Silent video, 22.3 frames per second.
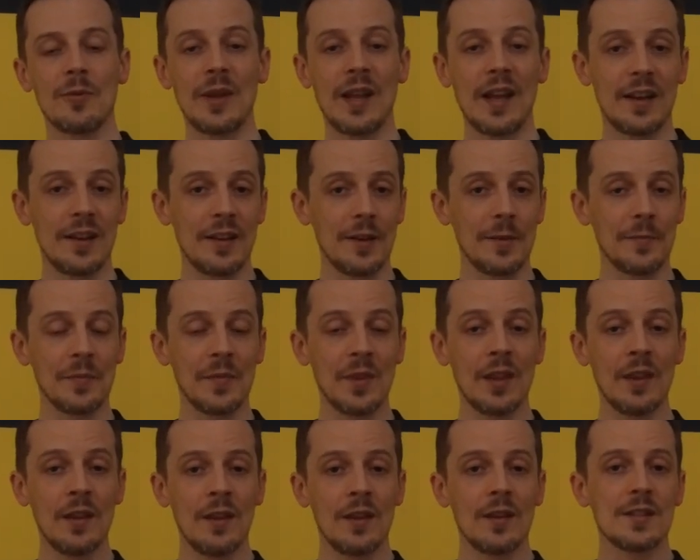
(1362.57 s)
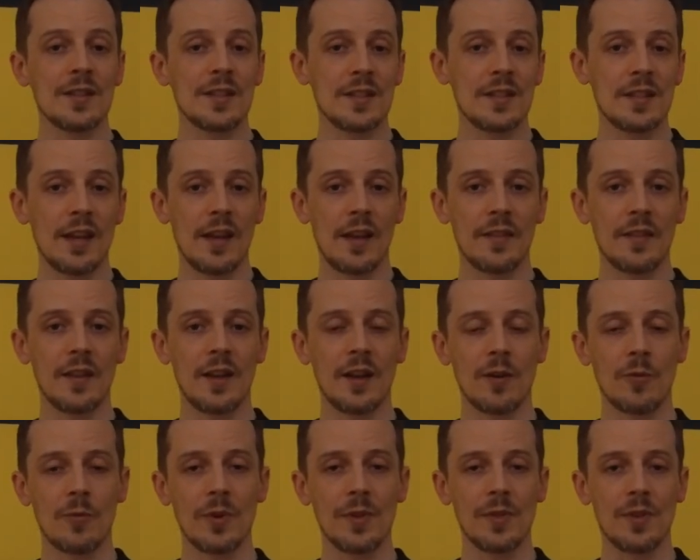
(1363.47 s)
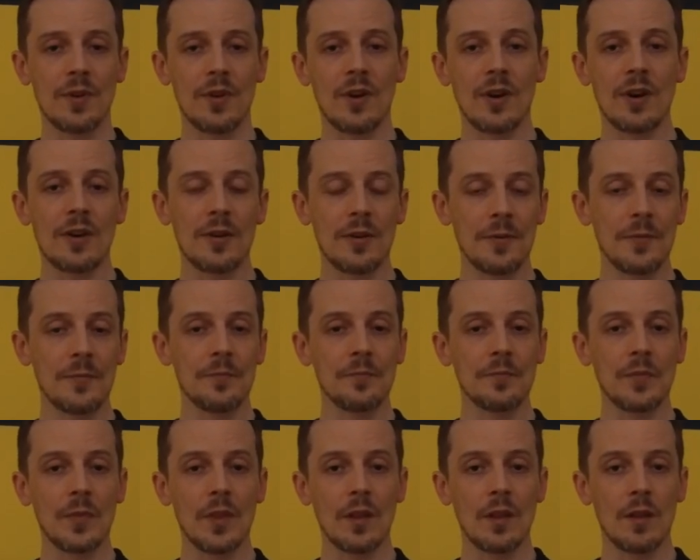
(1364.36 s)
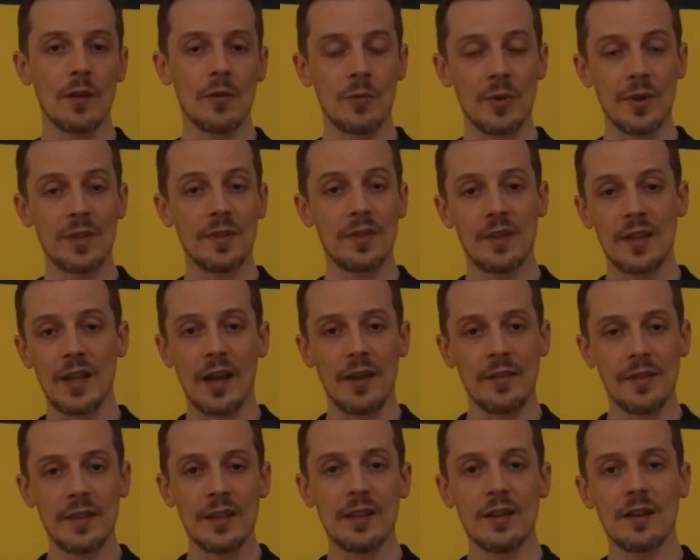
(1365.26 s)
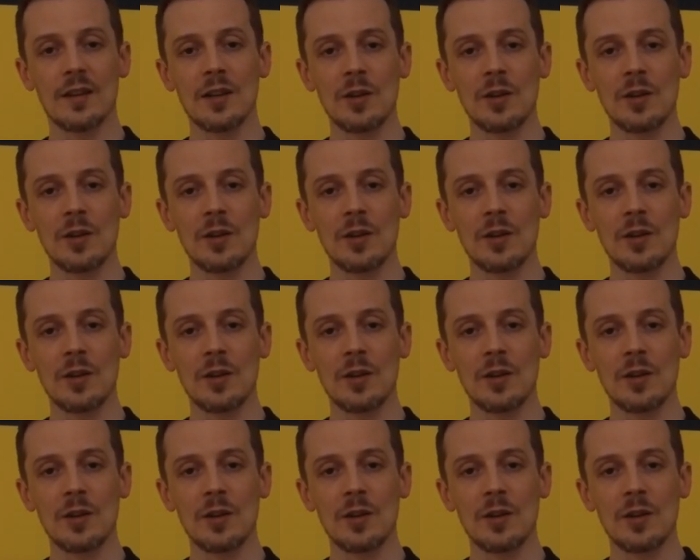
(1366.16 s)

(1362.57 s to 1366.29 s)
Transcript: We had a stand there with the